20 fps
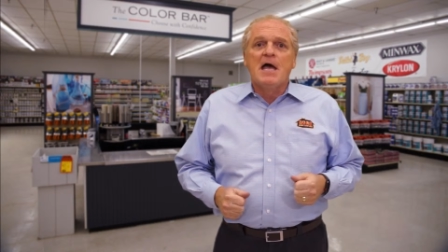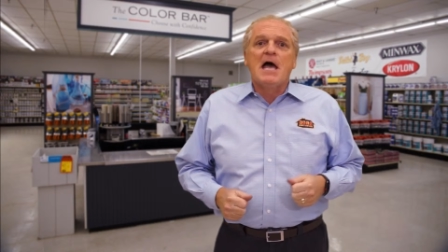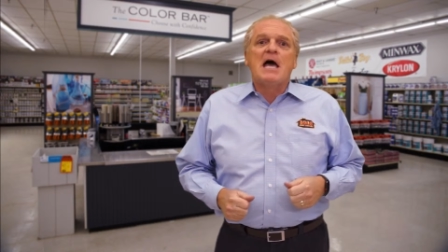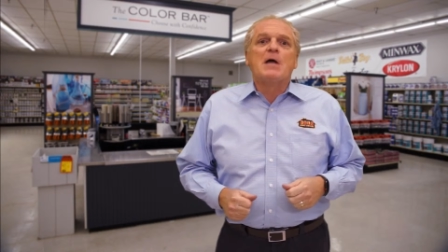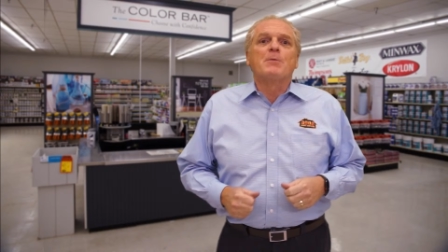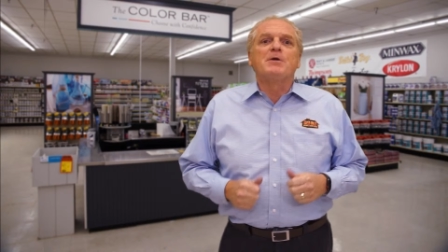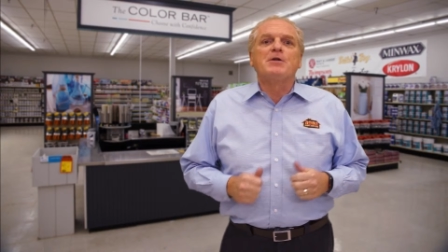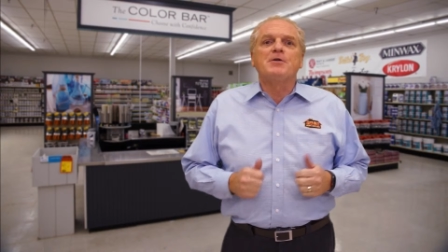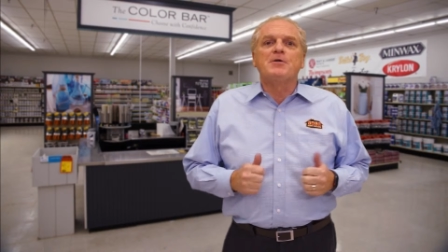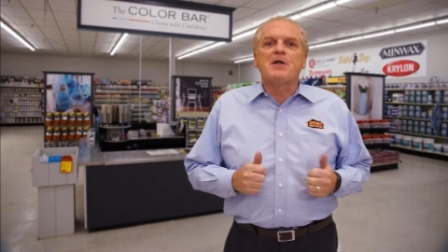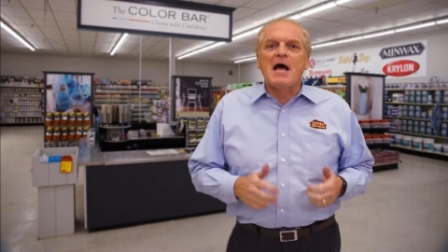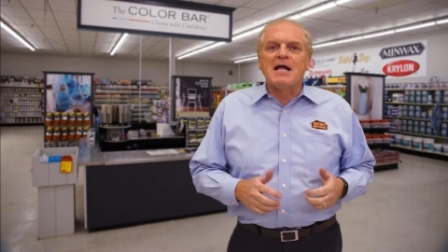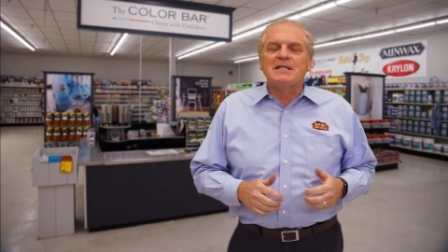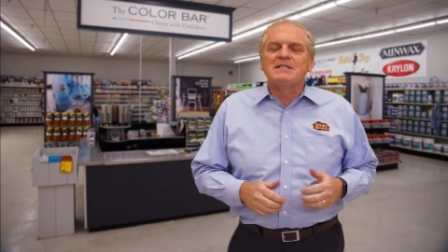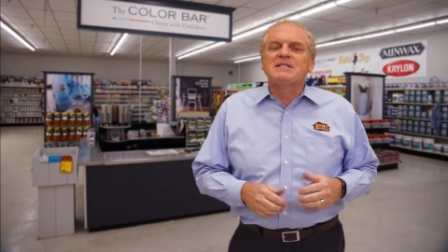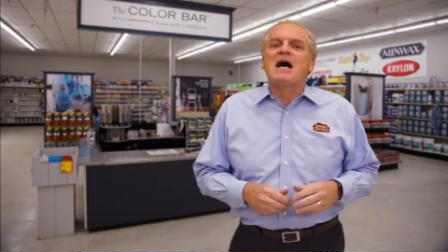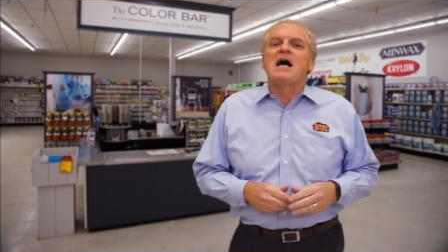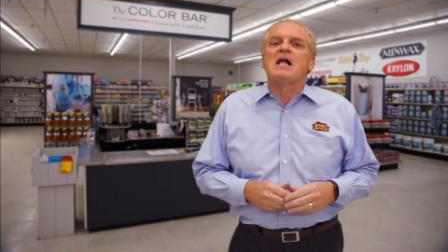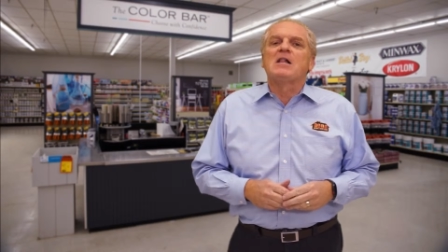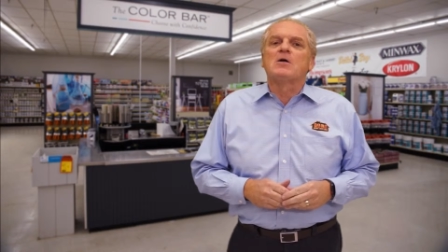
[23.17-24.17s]
and we do
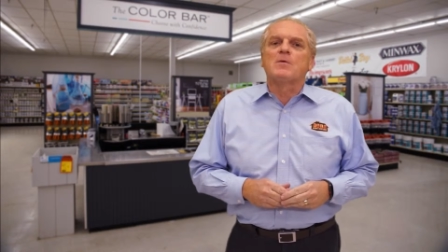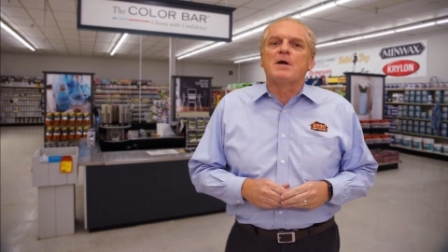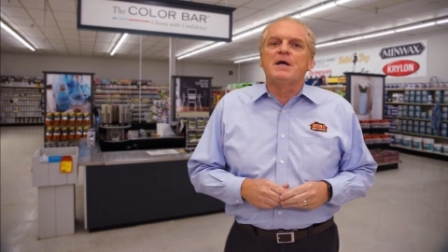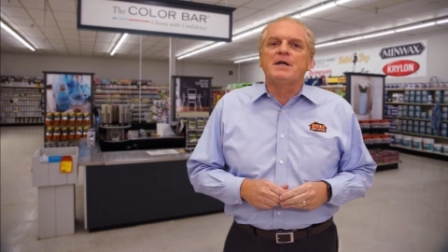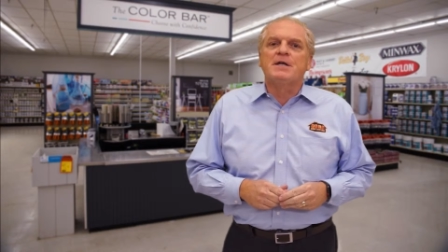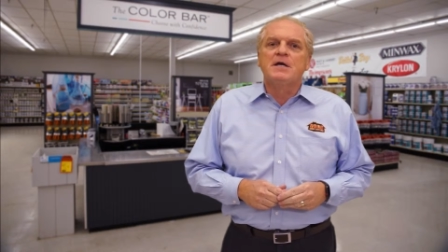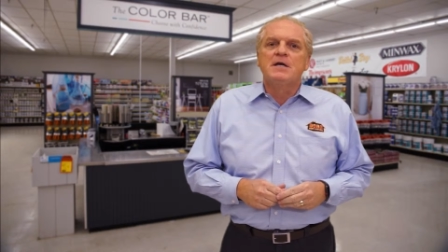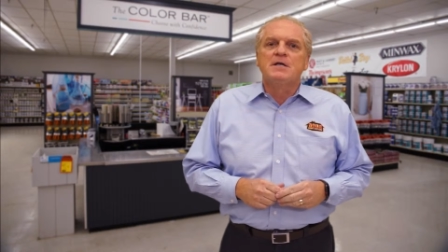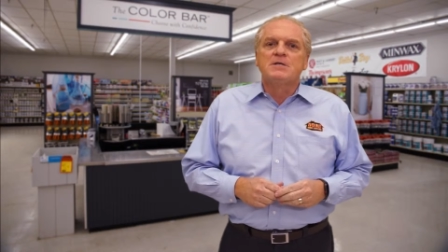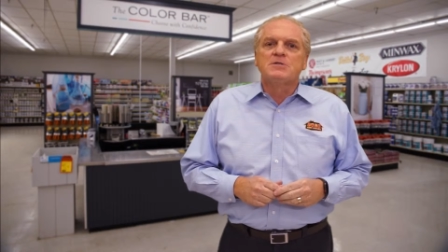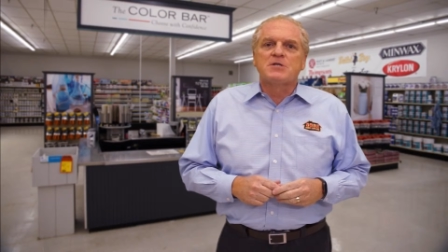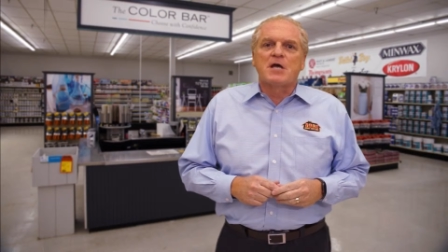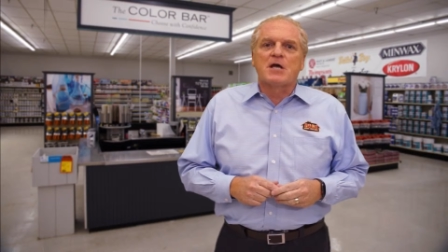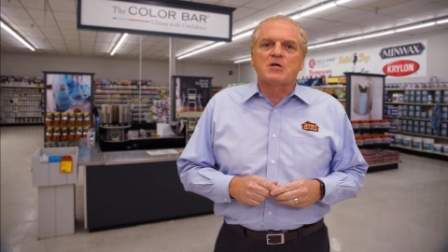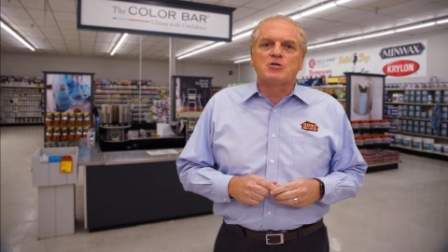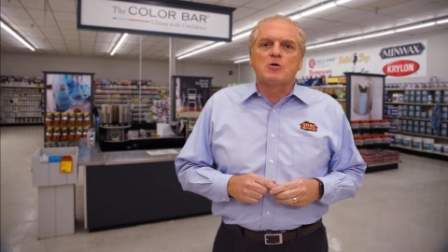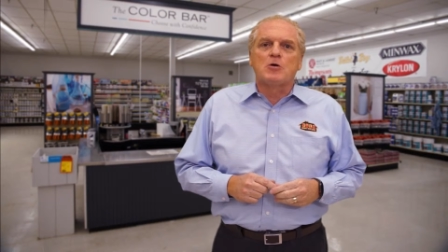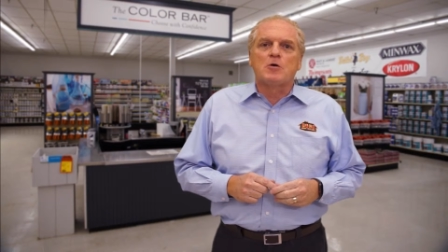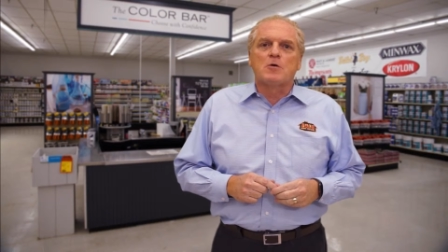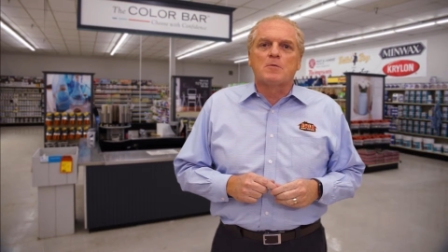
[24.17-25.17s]
not tolerate
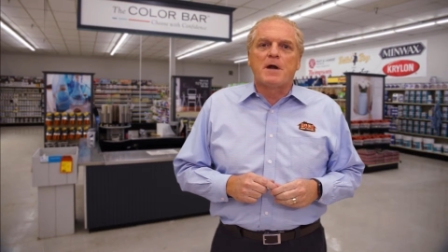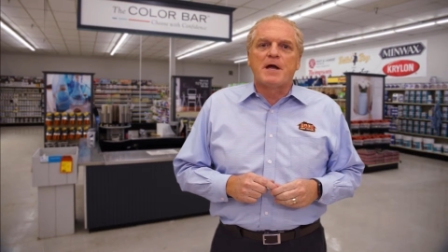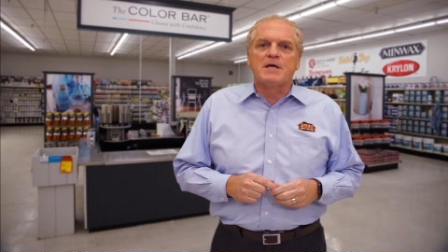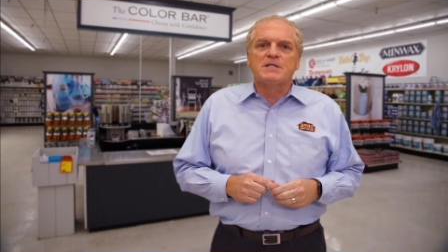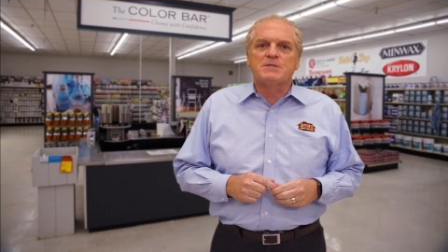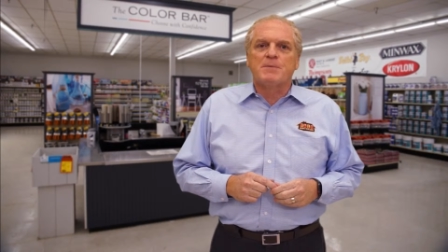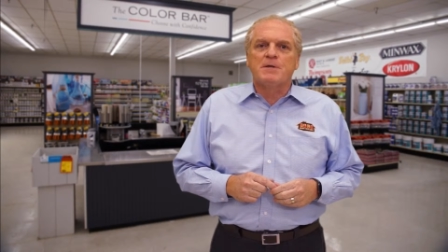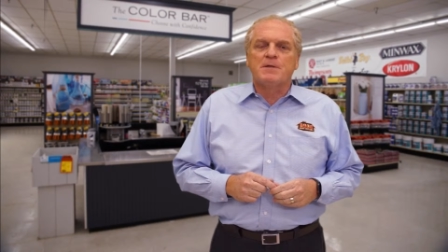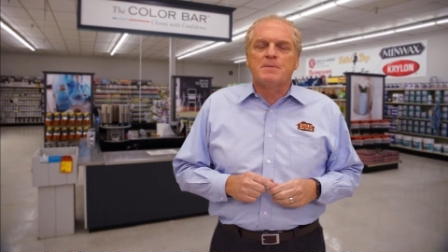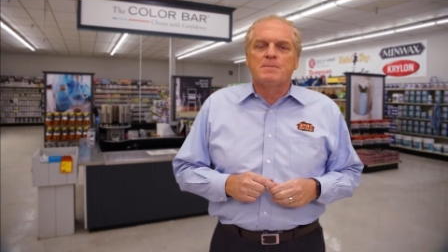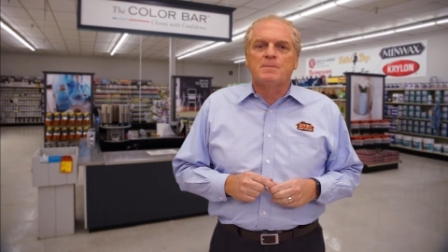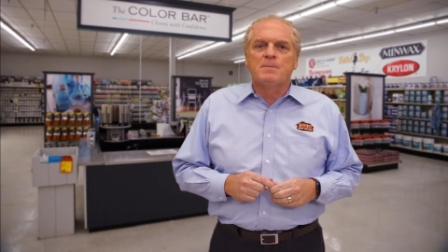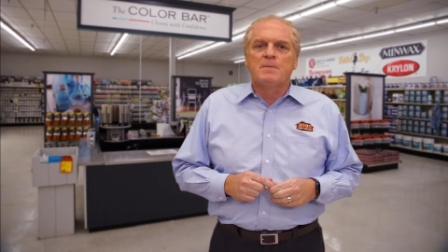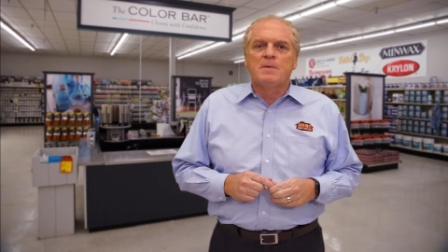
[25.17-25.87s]
sexual harassment.